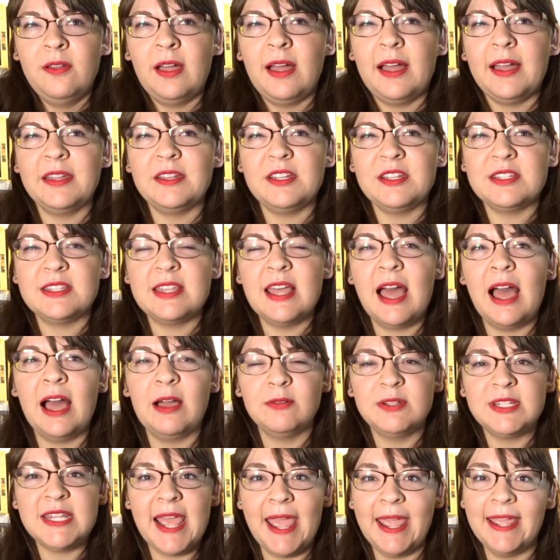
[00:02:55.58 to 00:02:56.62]

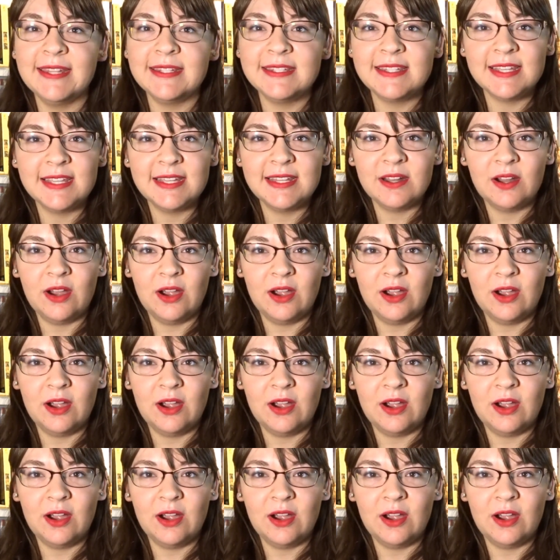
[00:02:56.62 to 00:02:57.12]
how tainted